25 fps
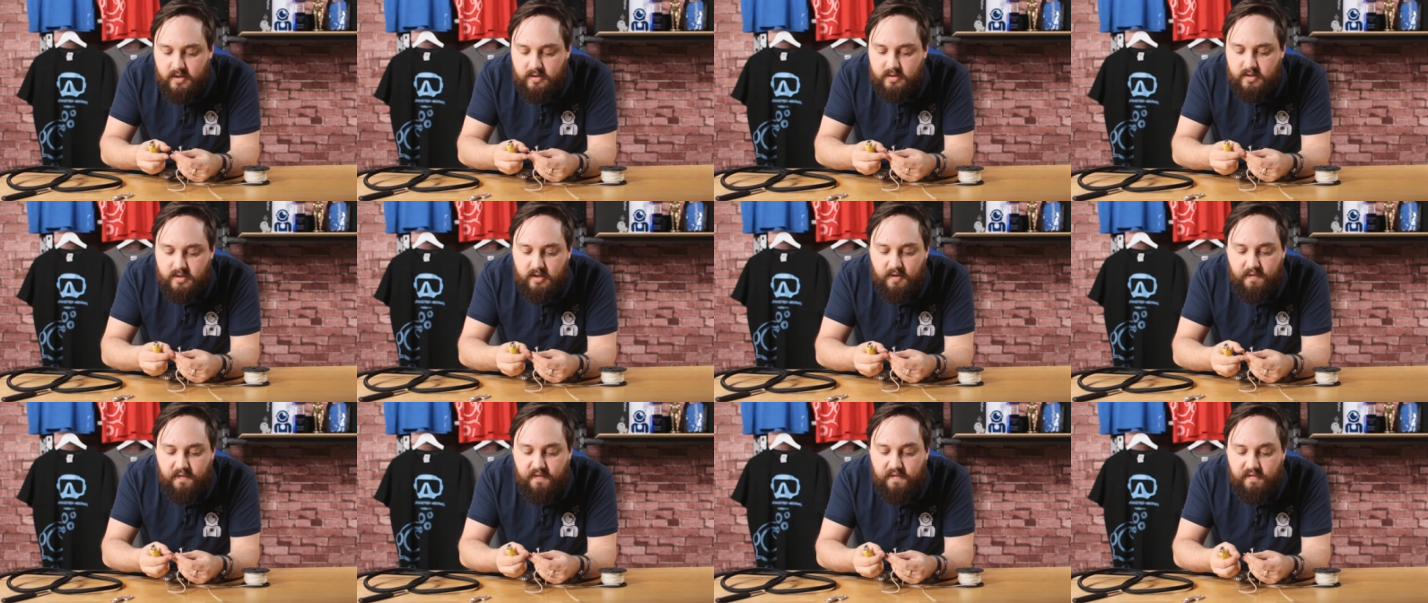
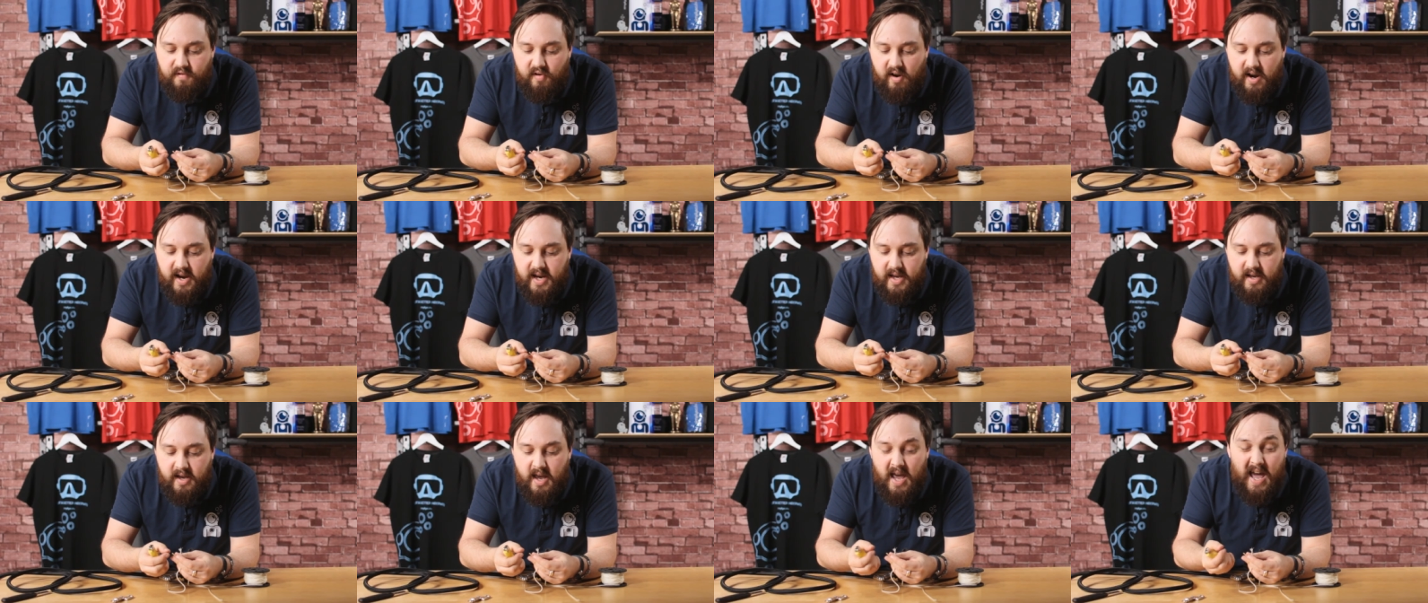sort of
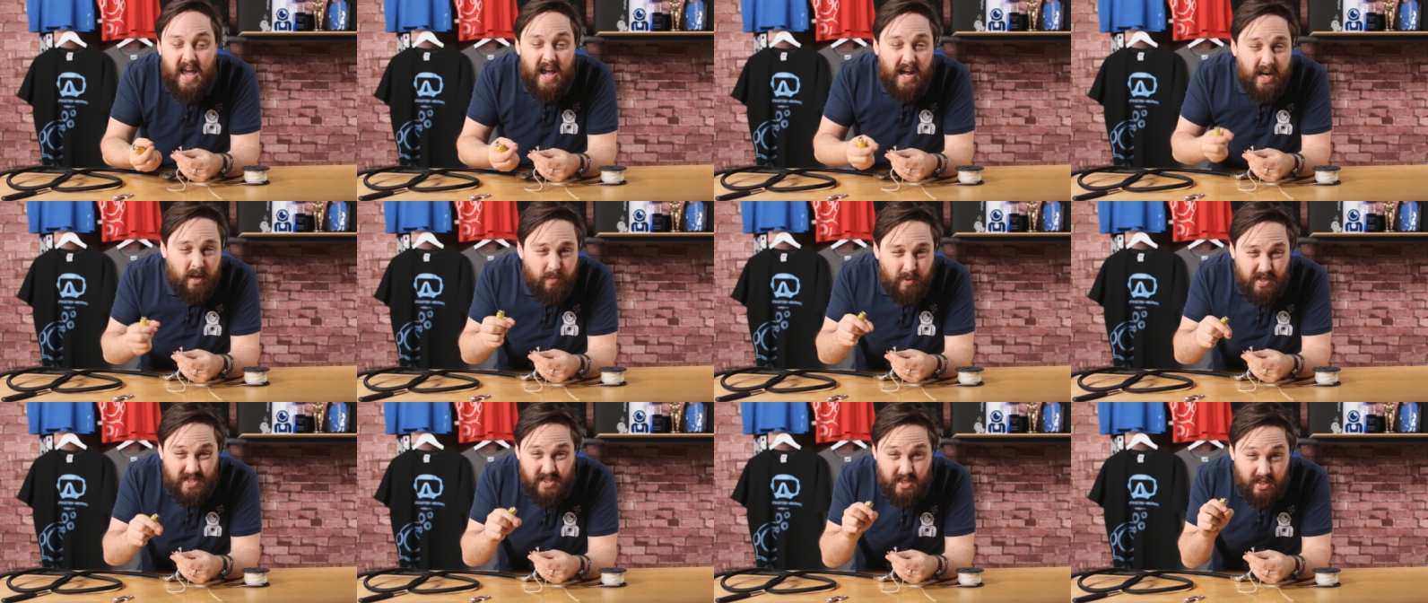fray,
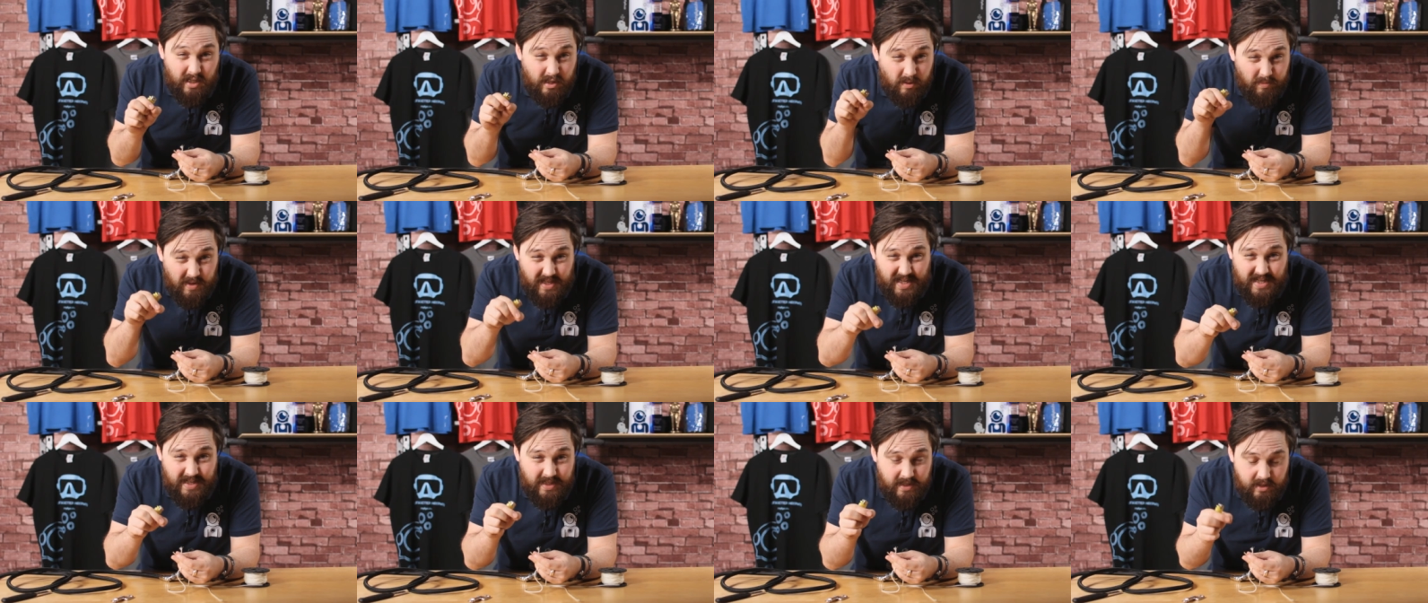and it makes it a little
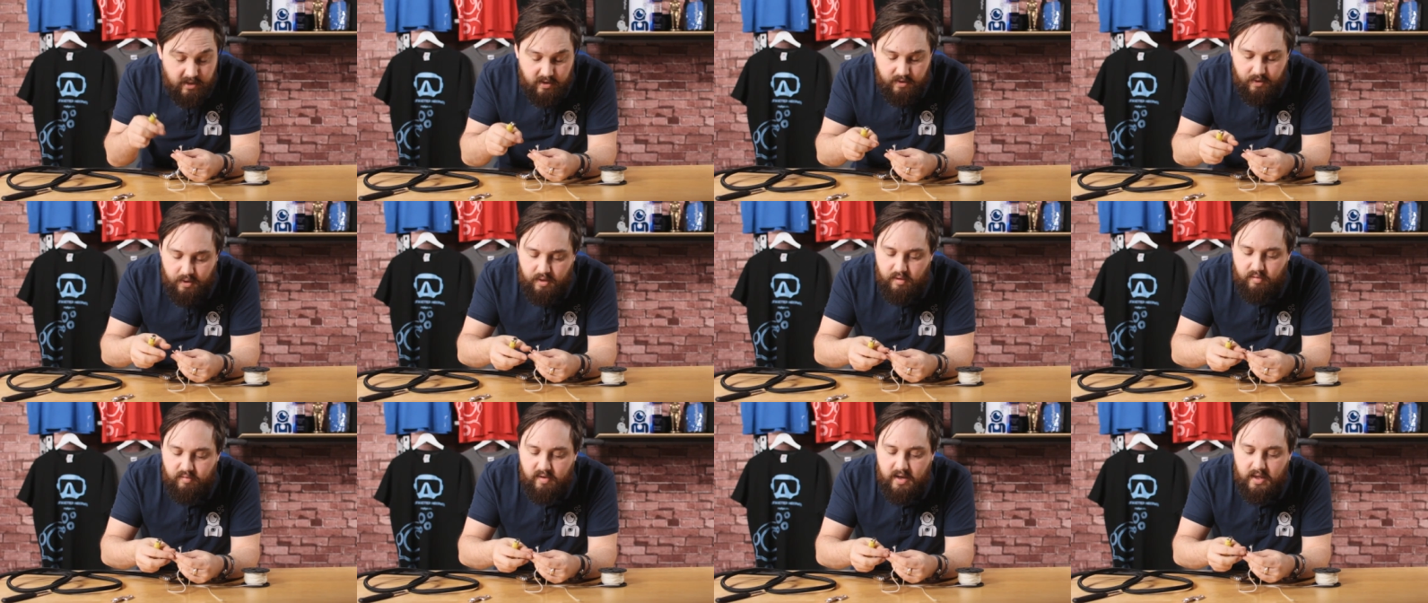bit easier to
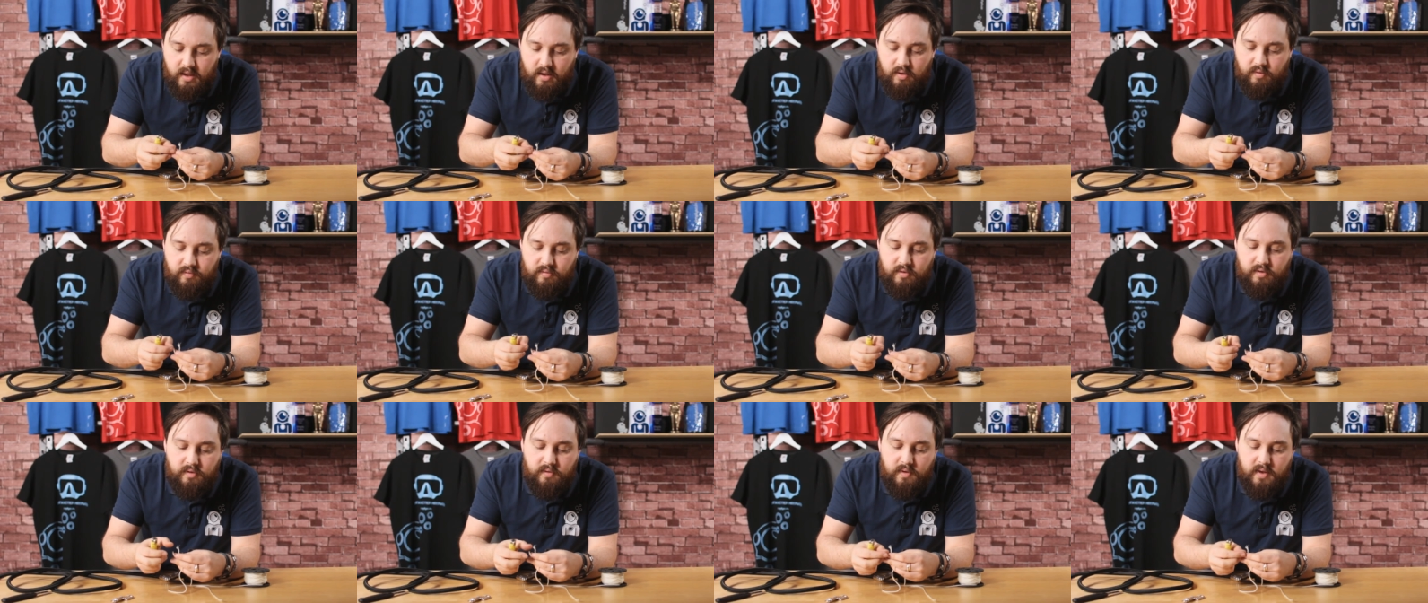thread
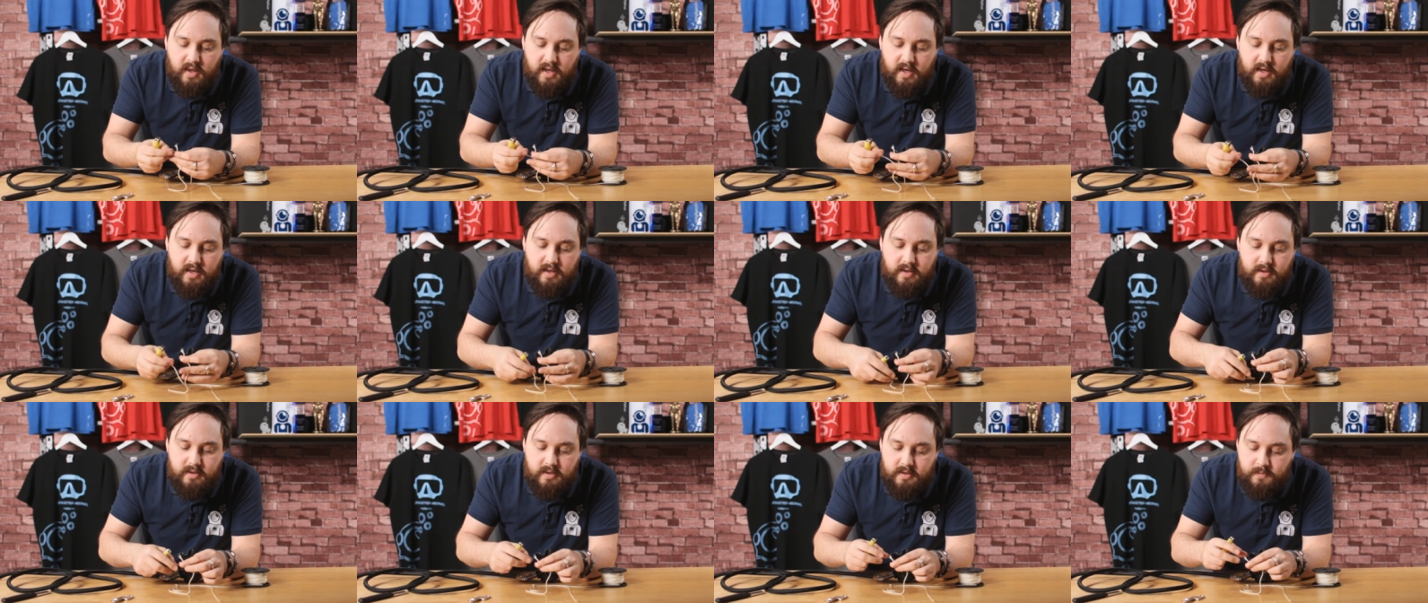through
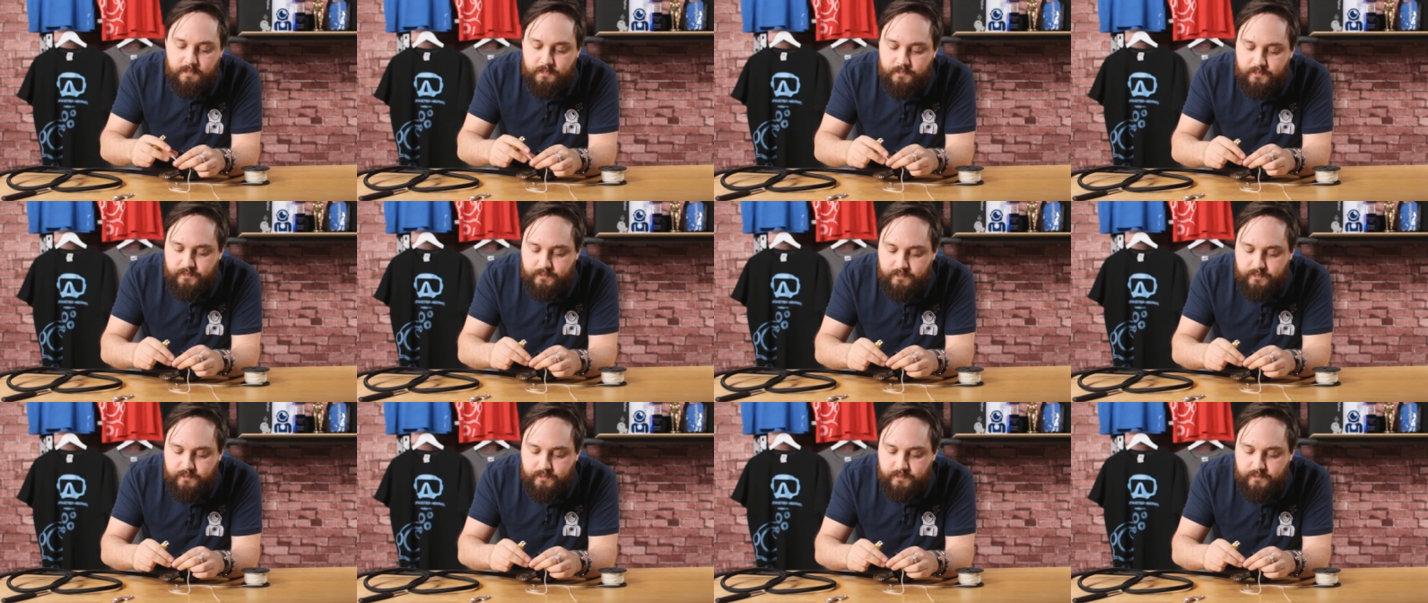things.